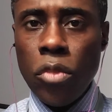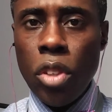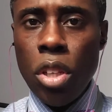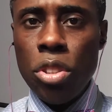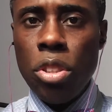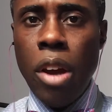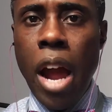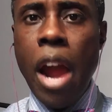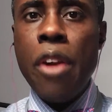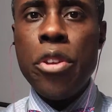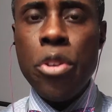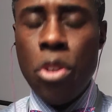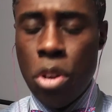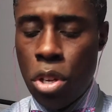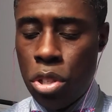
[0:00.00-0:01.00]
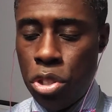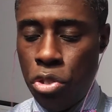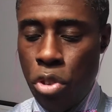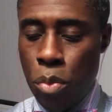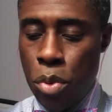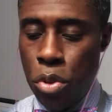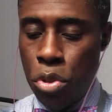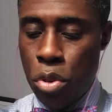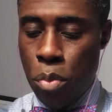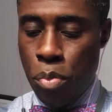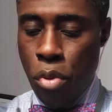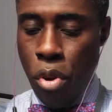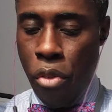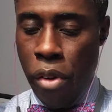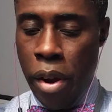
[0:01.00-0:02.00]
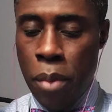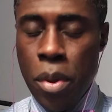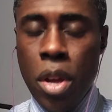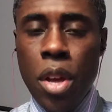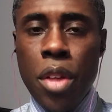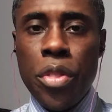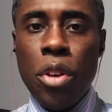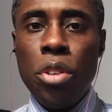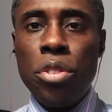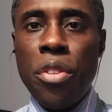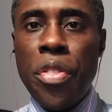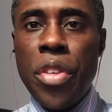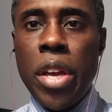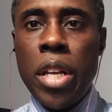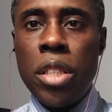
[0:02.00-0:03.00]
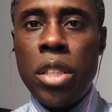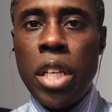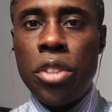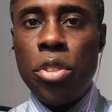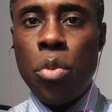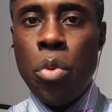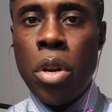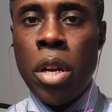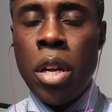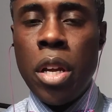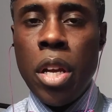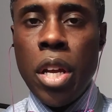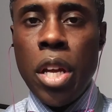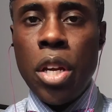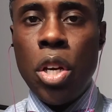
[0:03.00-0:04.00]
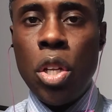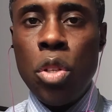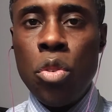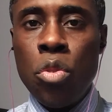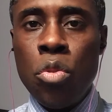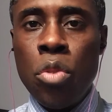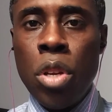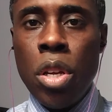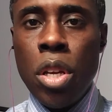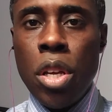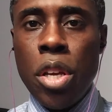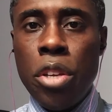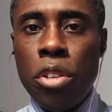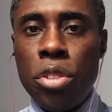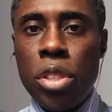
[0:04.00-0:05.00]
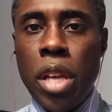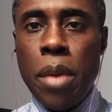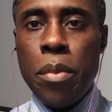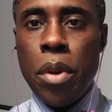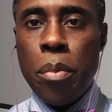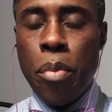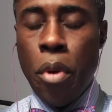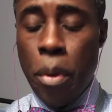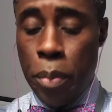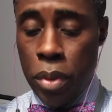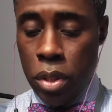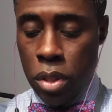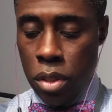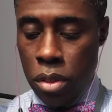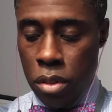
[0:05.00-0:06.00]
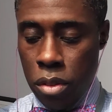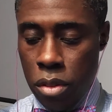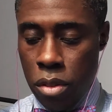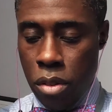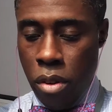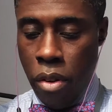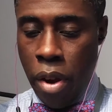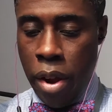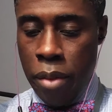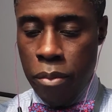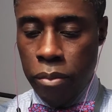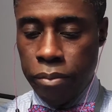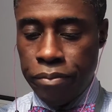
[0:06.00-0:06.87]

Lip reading: So how are you going to contribute to the program? Those are things that you want to include in your statement of purpose, all right?